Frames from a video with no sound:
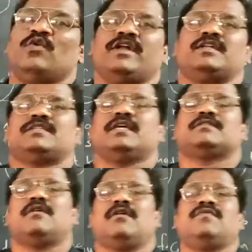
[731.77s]
unit
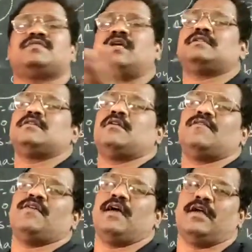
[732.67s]
6 of structure
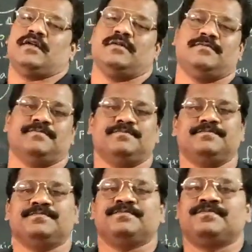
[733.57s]
of atom.
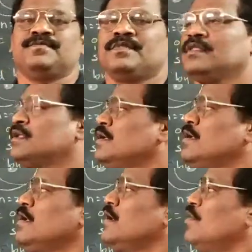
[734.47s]

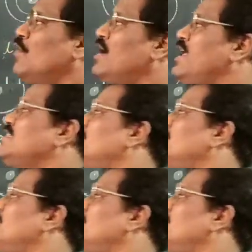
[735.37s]
What is